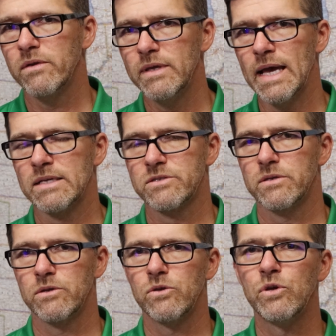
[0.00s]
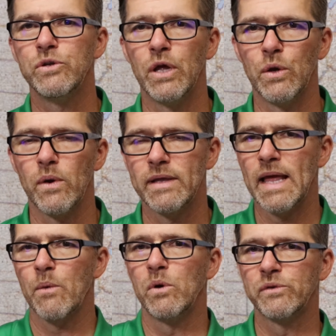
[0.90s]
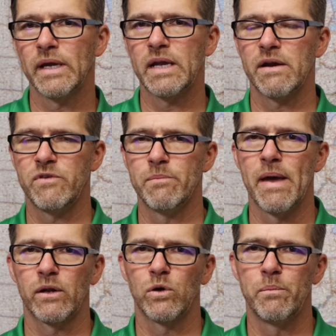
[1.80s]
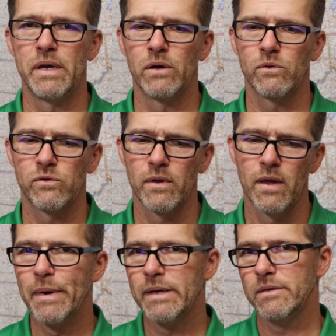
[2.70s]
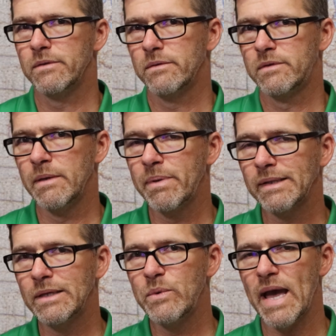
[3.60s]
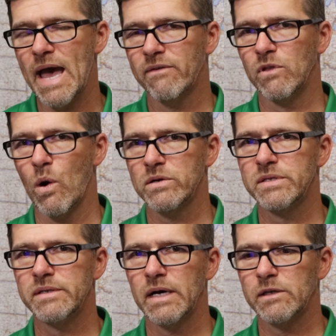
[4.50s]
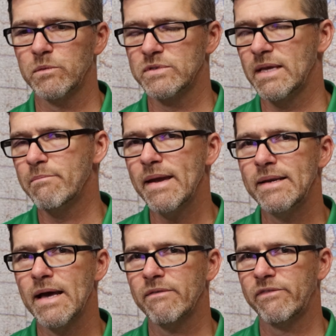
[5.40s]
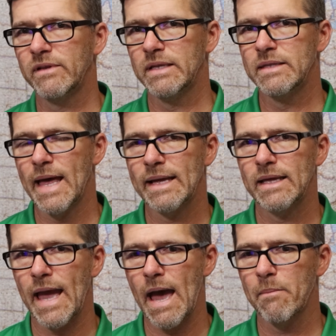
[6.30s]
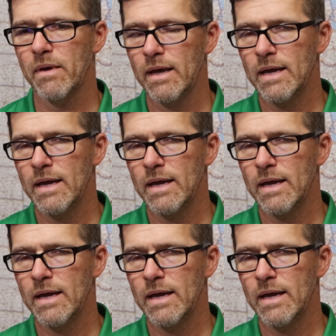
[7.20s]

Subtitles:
Yes, you do, and that will take care of your medical bills. But typically we have large deductibles that may not fill in that gap.